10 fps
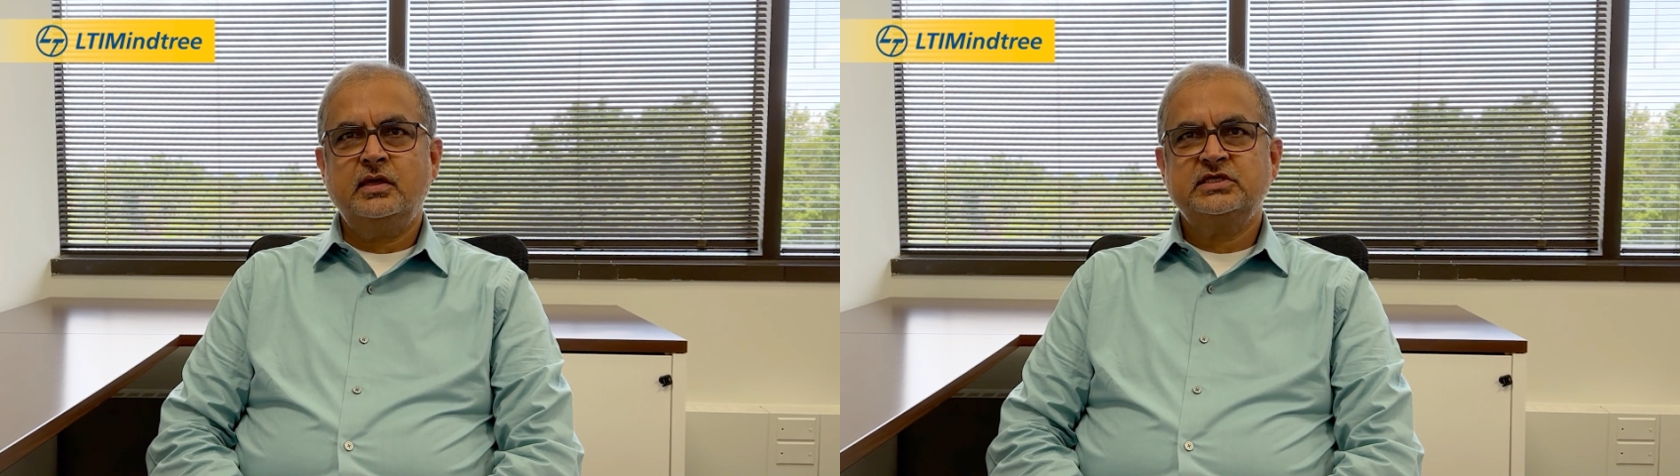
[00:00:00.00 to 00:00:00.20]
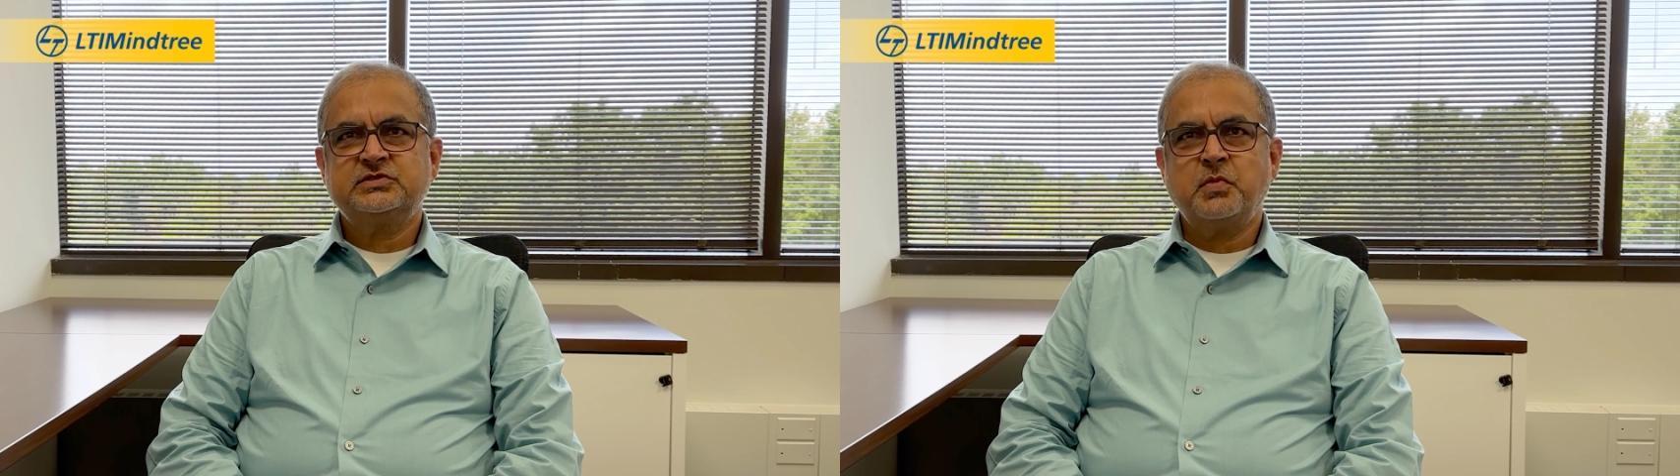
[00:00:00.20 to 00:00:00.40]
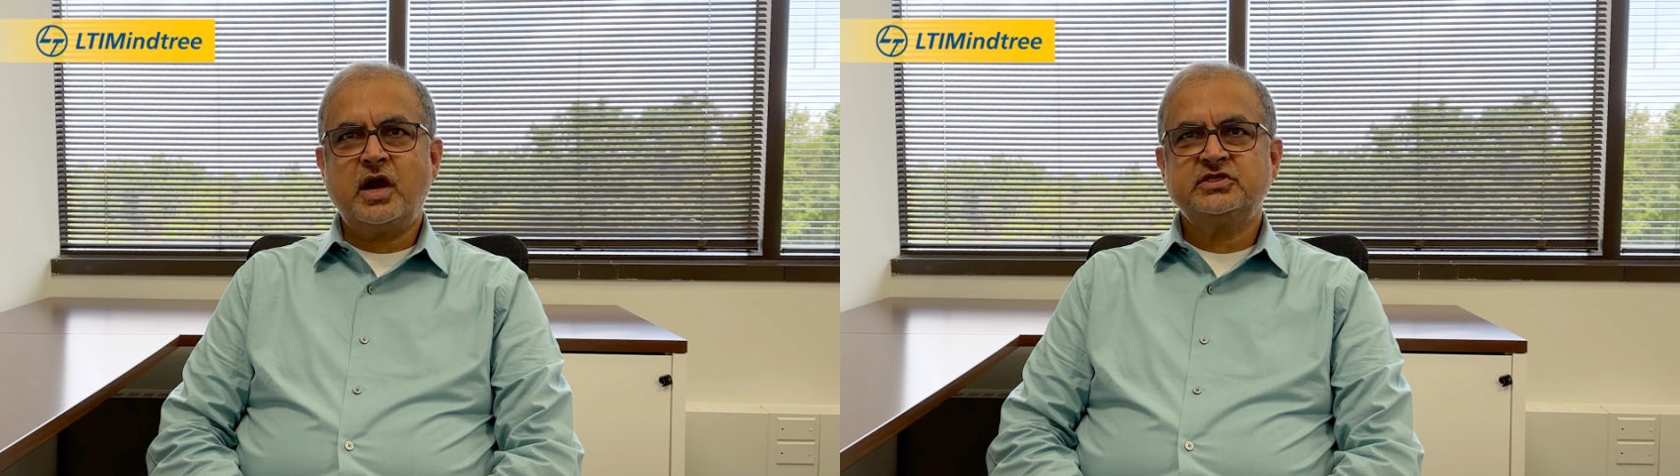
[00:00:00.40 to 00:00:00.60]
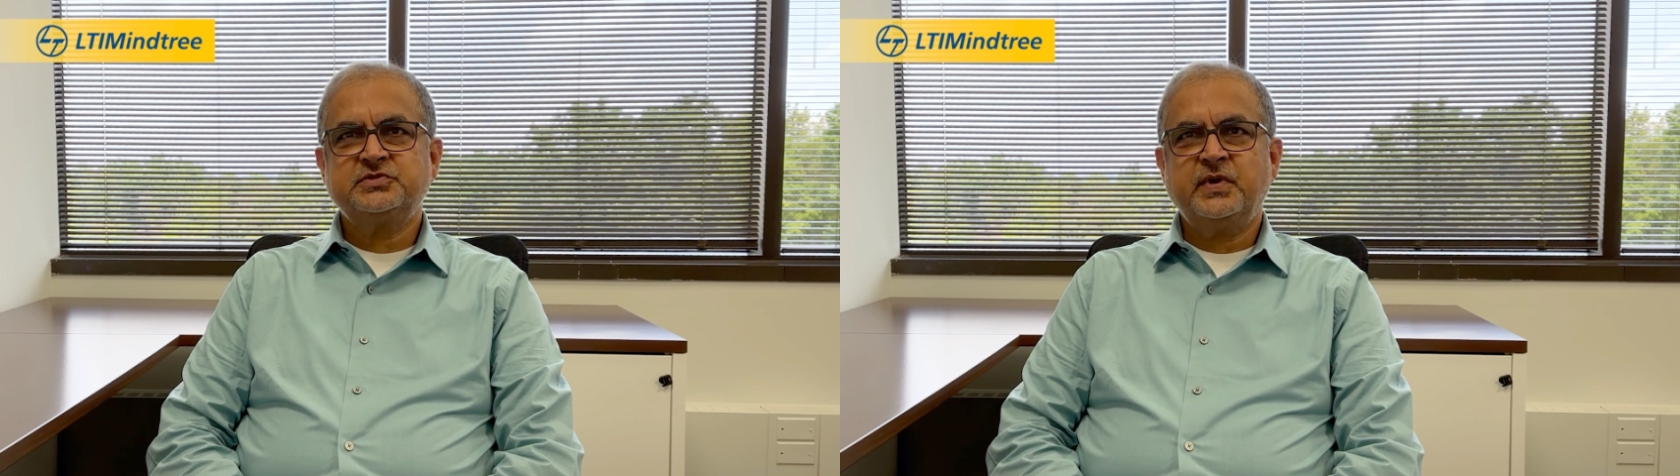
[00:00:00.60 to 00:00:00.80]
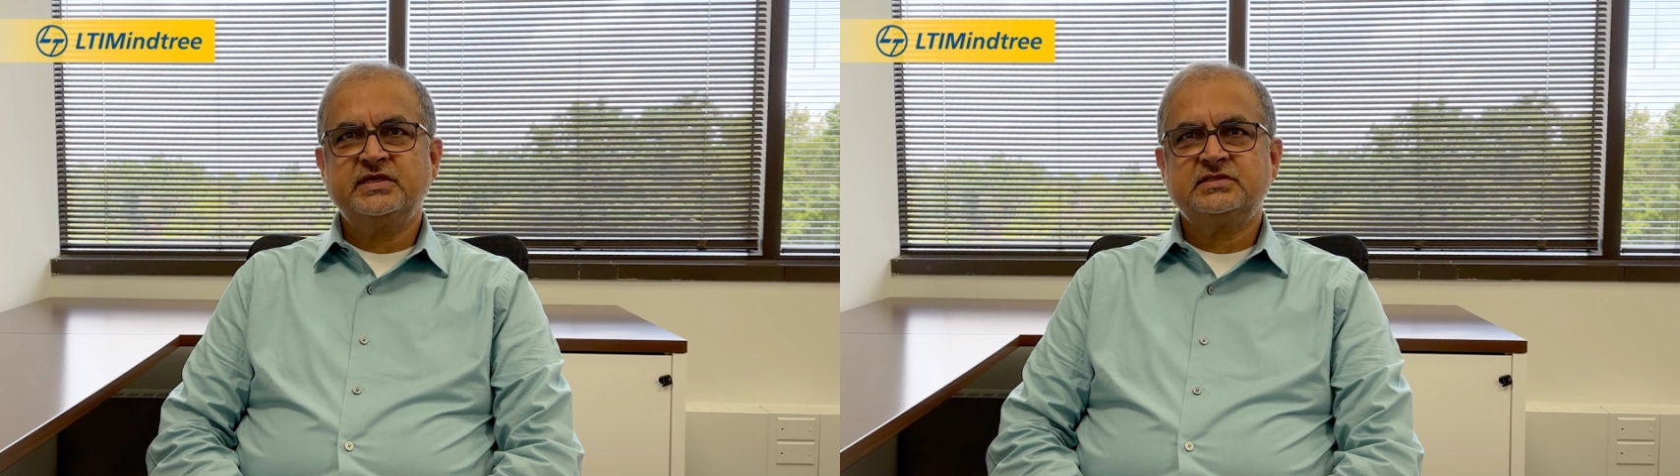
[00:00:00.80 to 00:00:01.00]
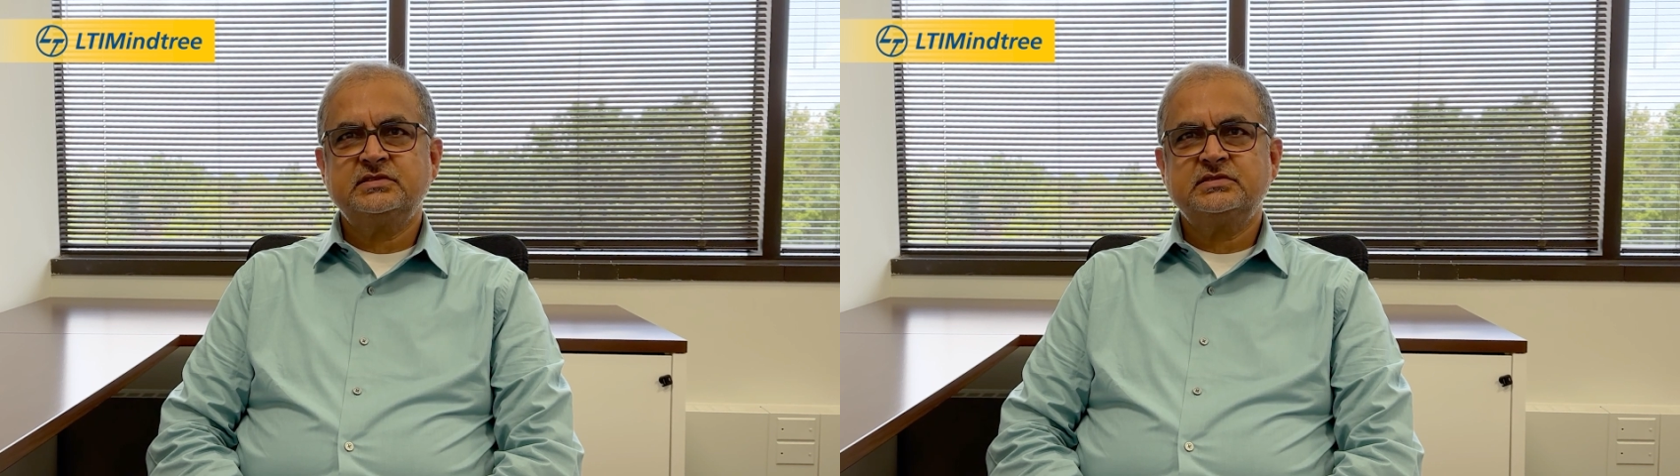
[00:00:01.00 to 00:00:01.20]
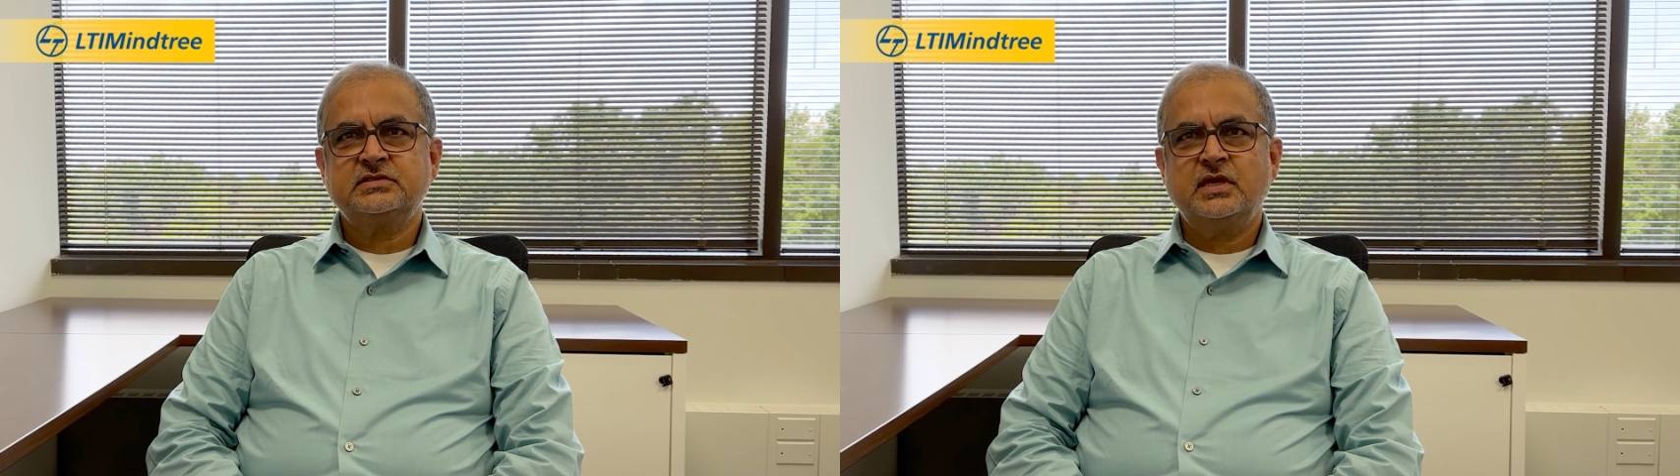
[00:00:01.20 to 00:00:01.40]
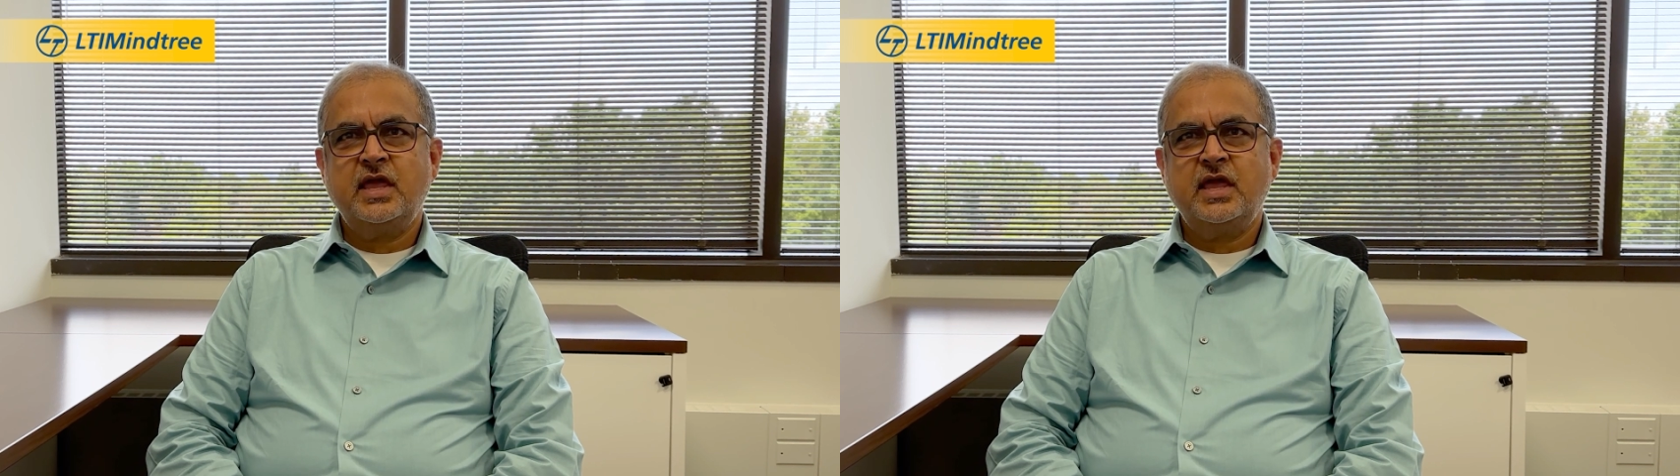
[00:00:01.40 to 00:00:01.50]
smart spaces,